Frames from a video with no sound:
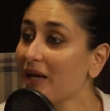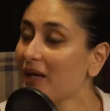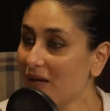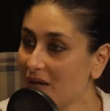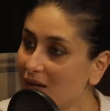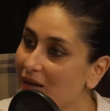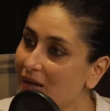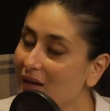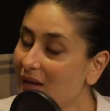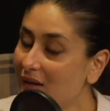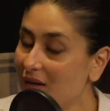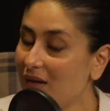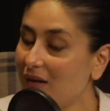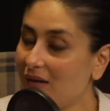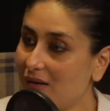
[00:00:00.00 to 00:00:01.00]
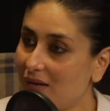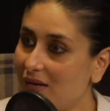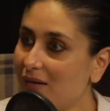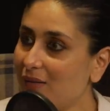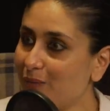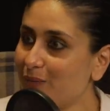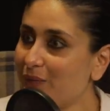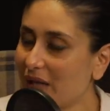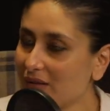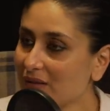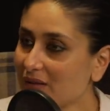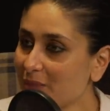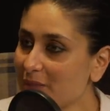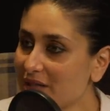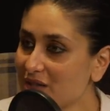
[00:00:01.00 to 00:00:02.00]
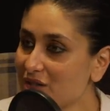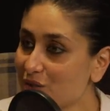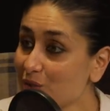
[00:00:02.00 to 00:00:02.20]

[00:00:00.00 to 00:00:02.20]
my... brother committed